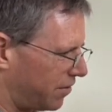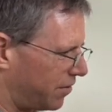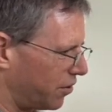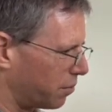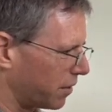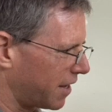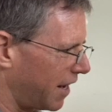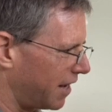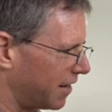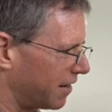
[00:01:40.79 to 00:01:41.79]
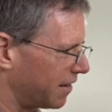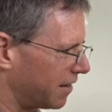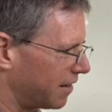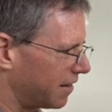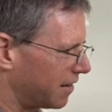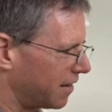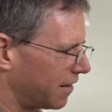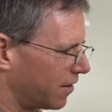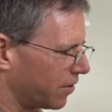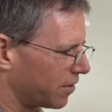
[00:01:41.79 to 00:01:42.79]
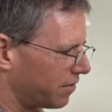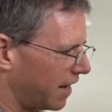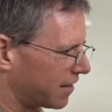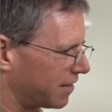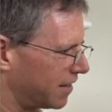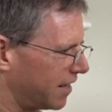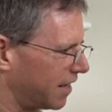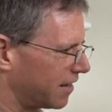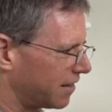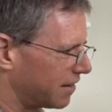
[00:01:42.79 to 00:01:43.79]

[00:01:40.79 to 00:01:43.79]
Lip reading: duplicate those effects to get